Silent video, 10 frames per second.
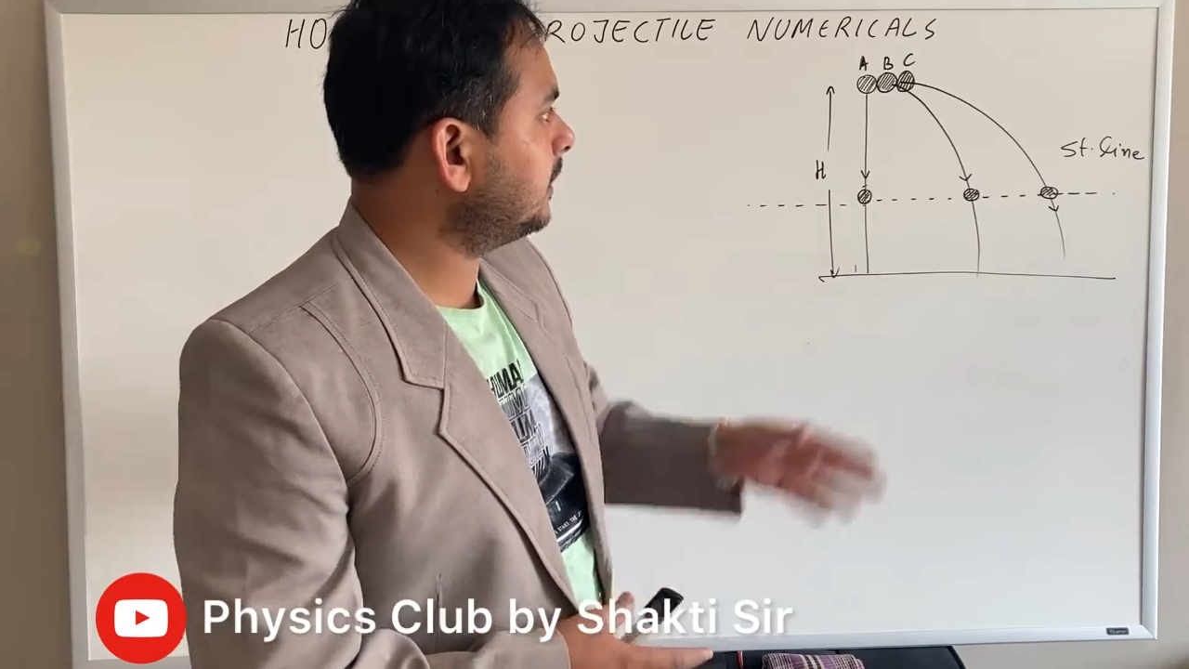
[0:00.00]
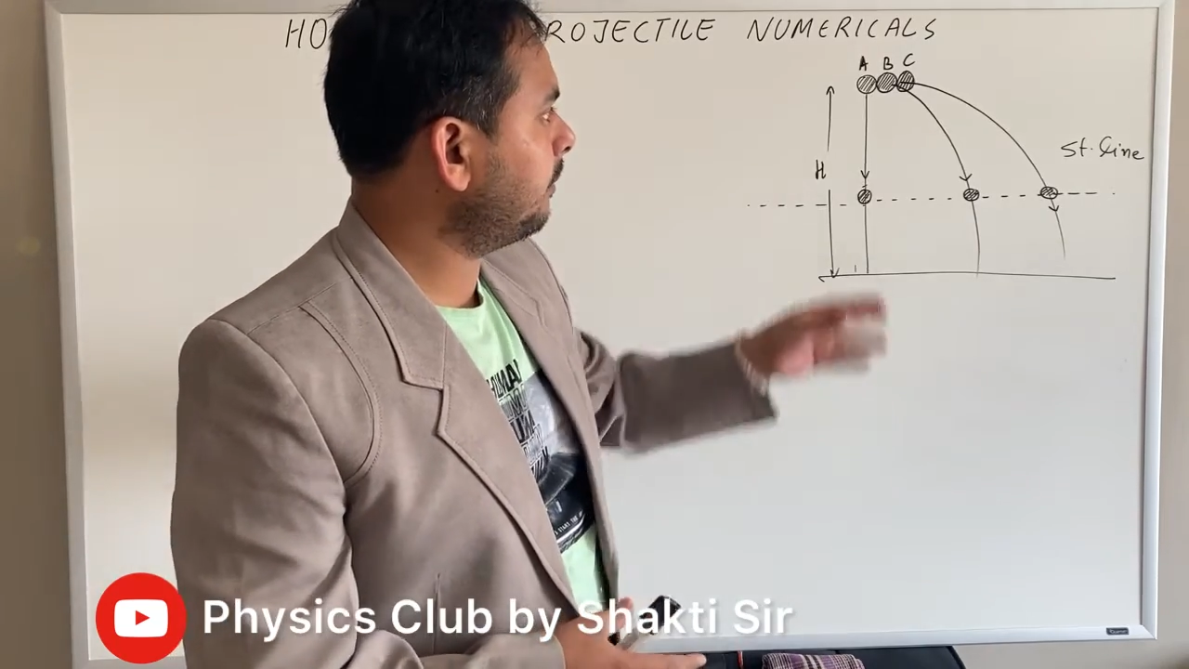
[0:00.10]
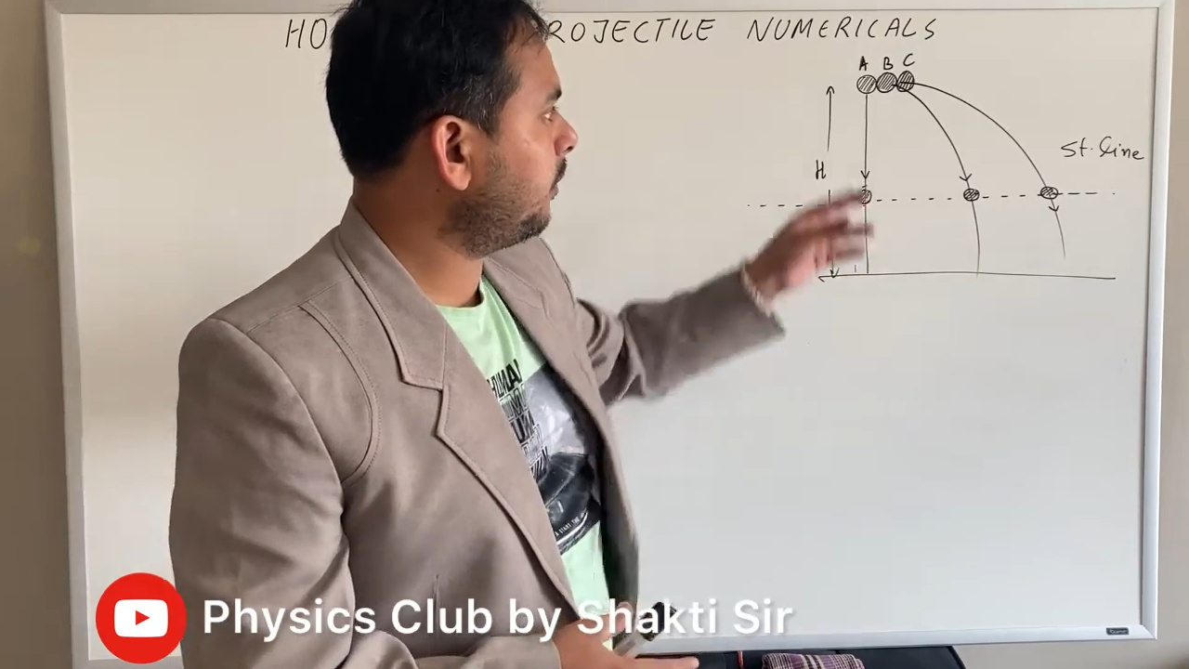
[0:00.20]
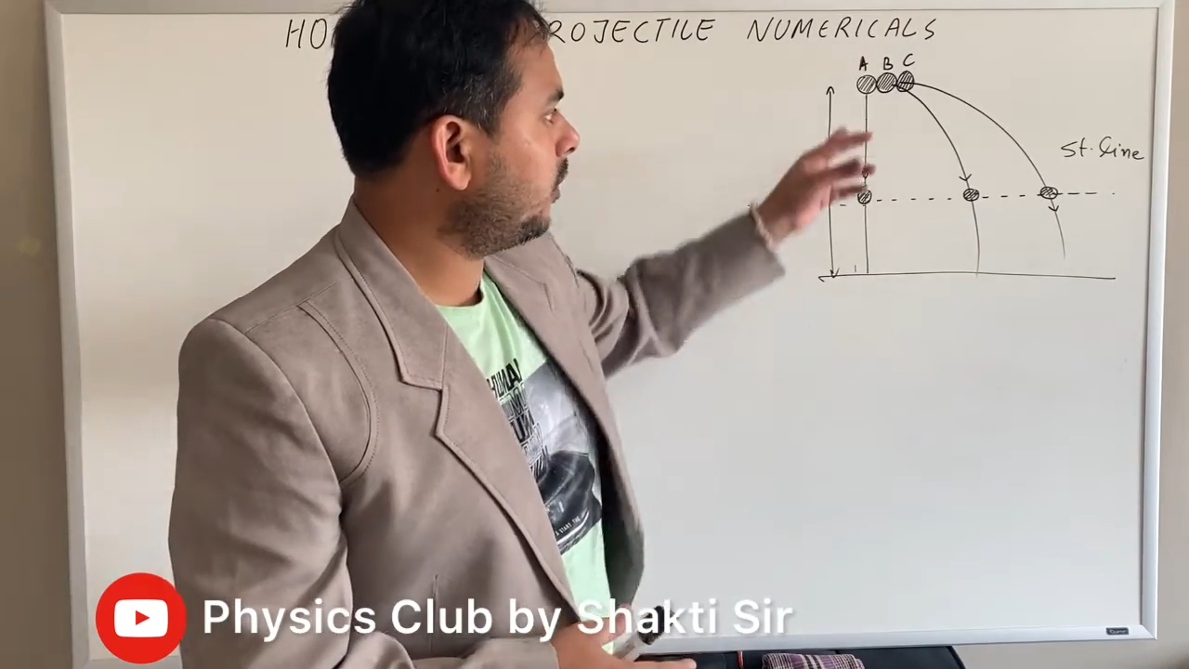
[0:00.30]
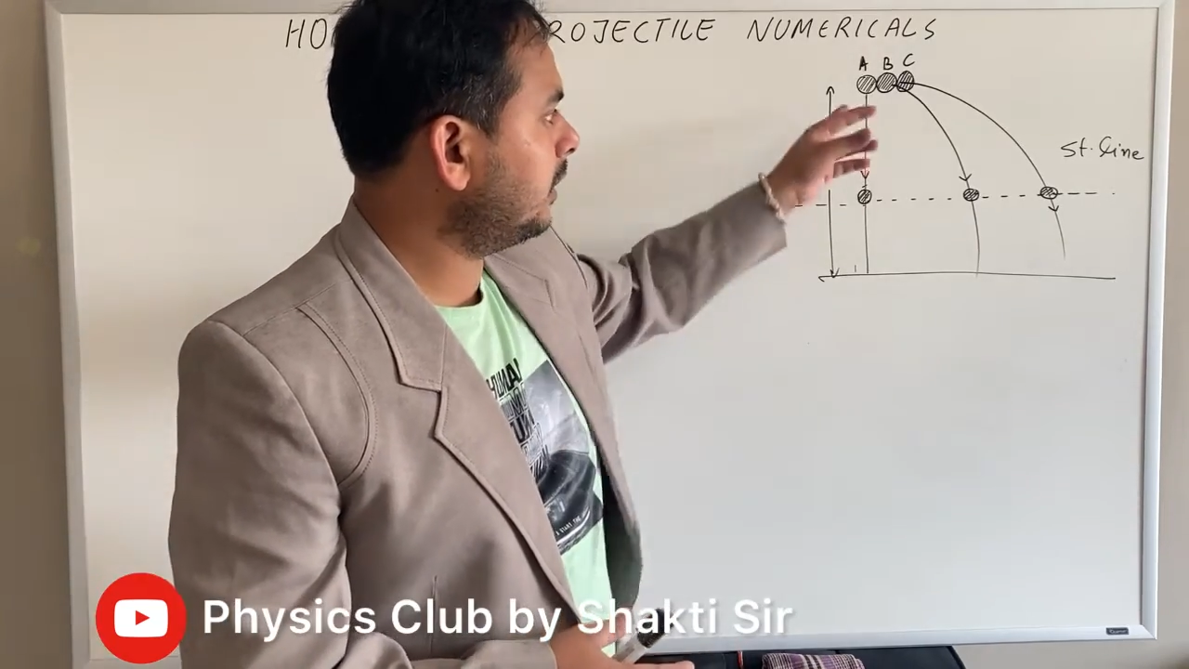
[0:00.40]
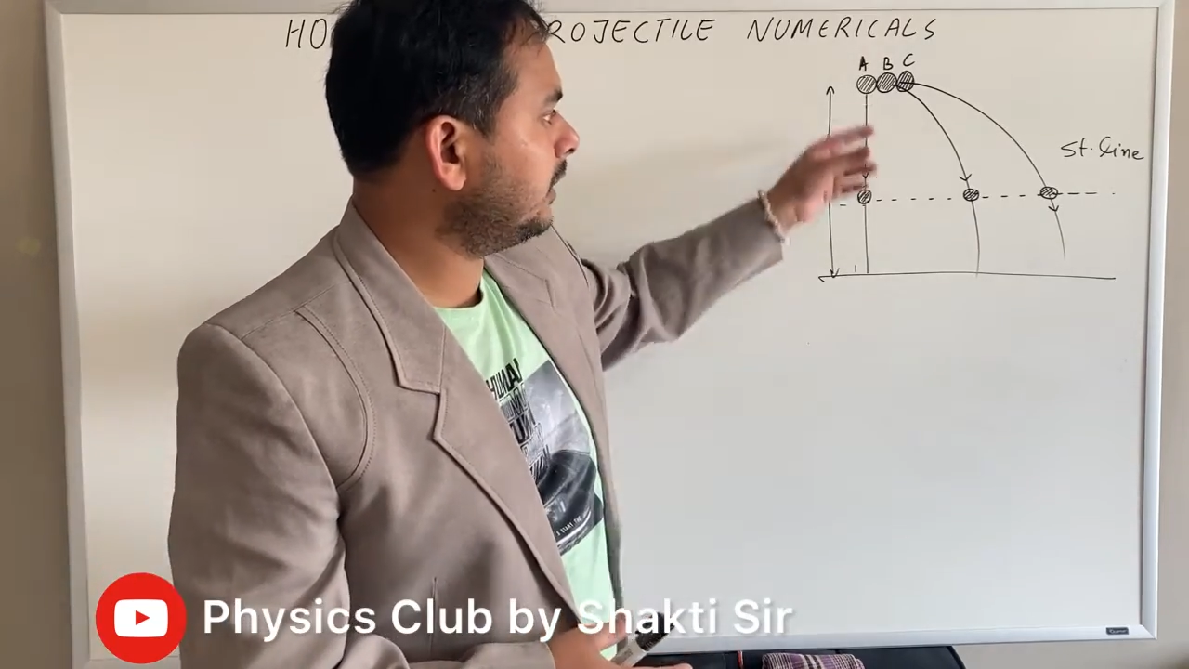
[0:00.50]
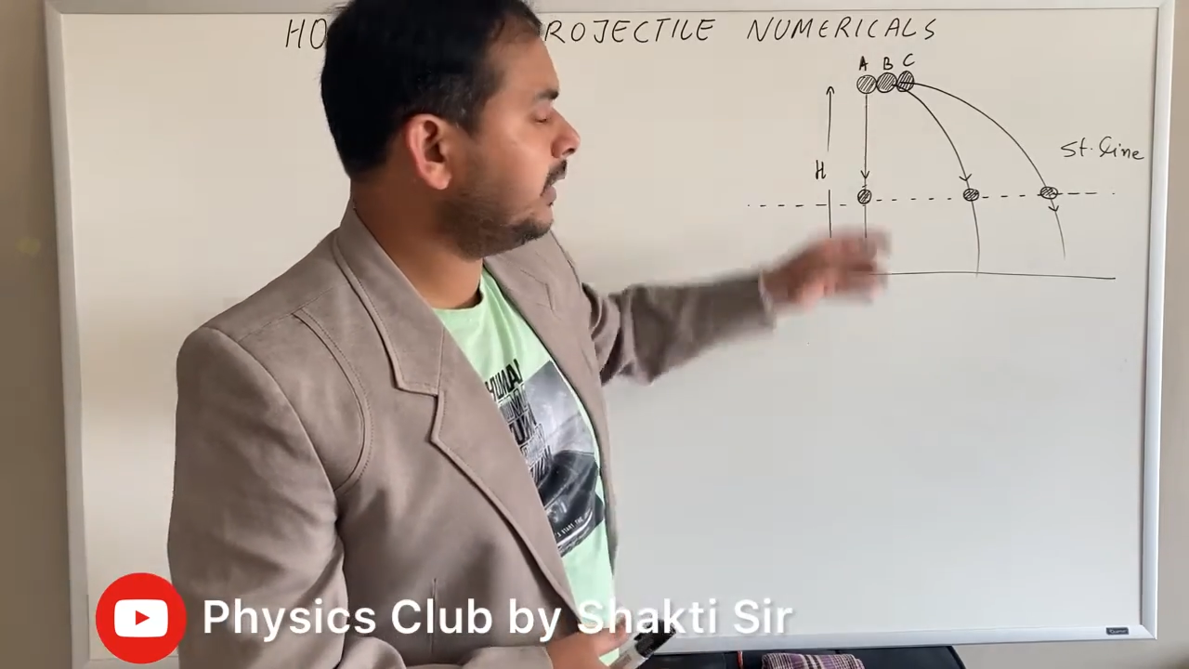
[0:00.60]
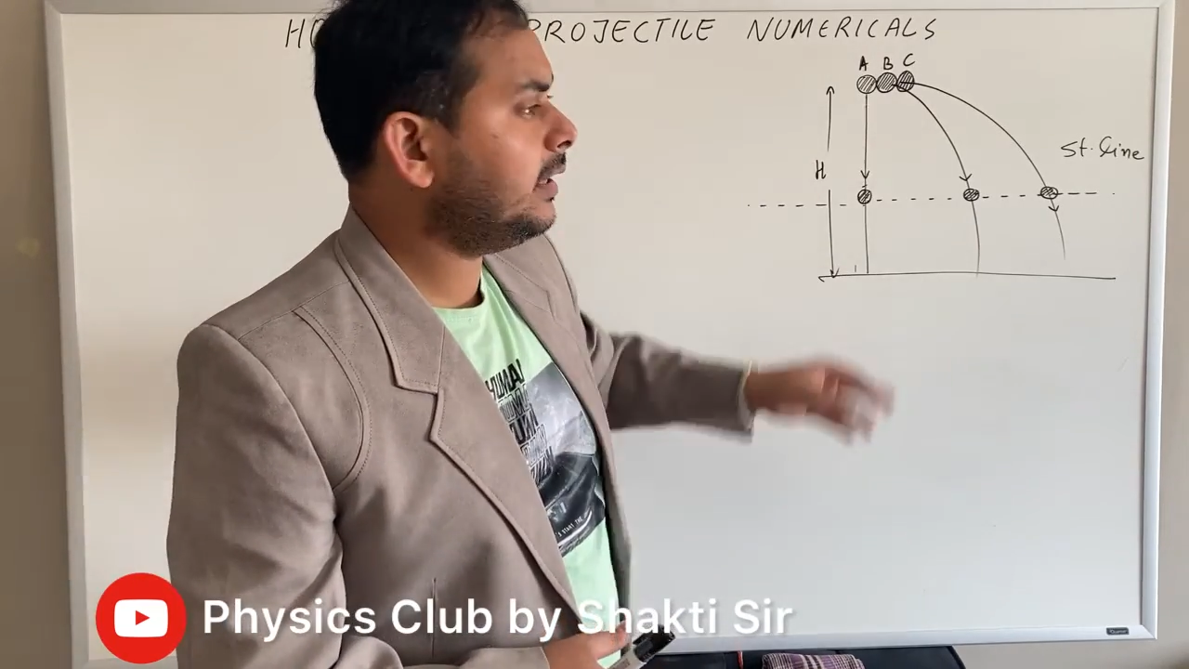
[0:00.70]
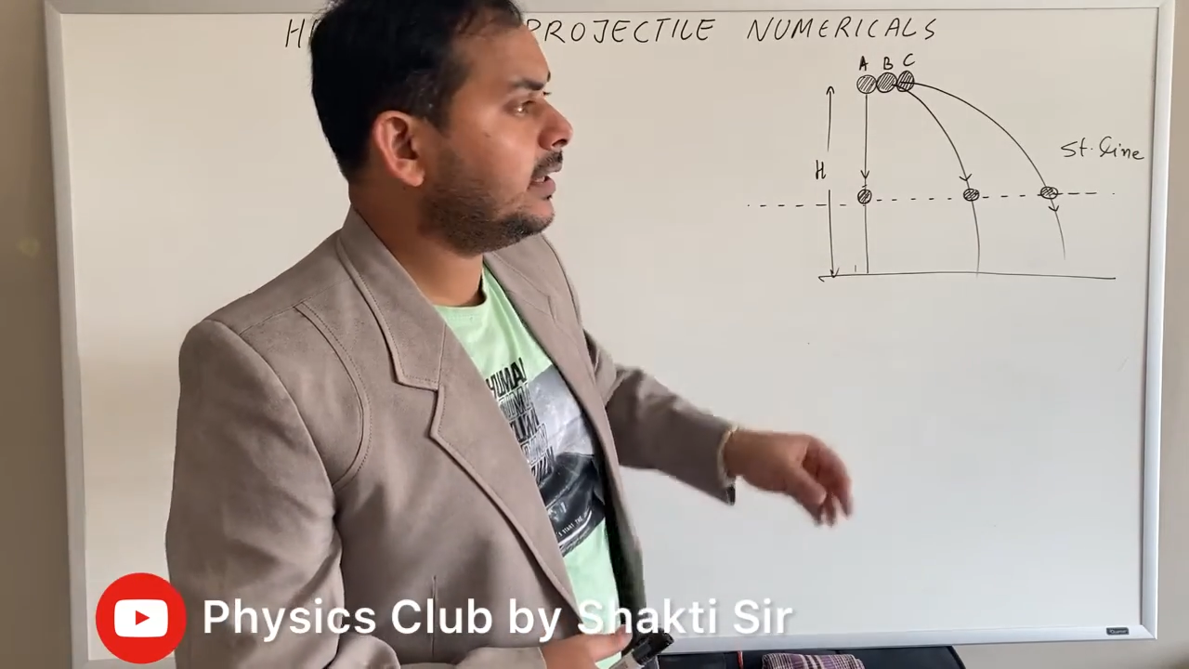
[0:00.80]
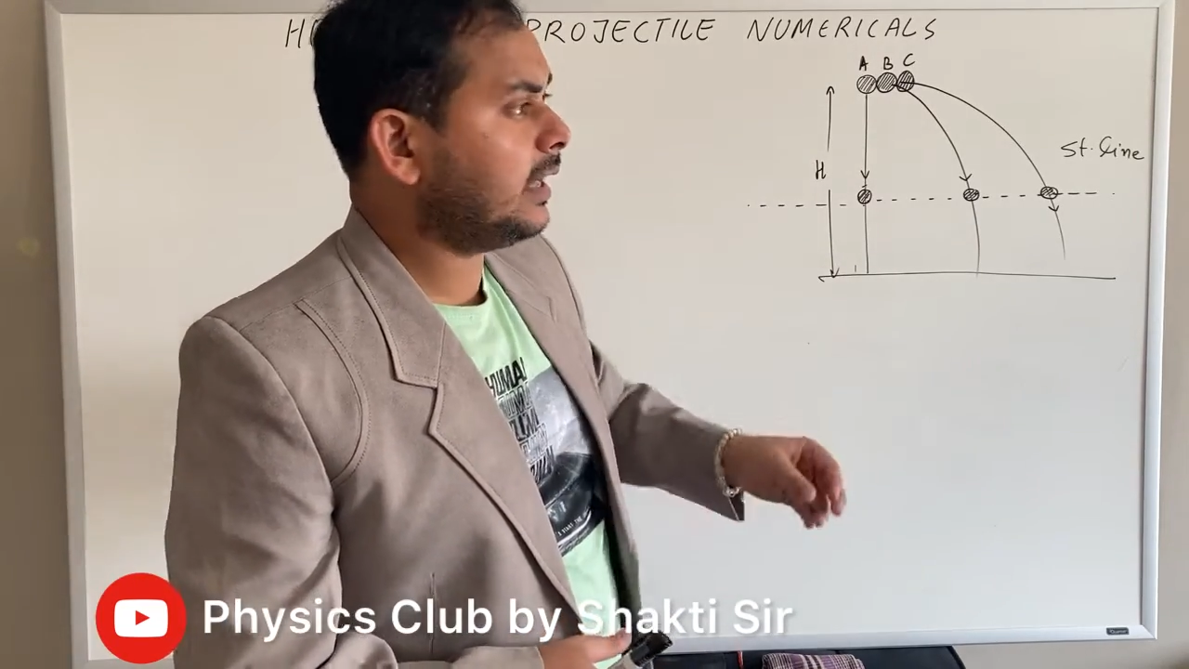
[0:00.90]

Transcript: ball A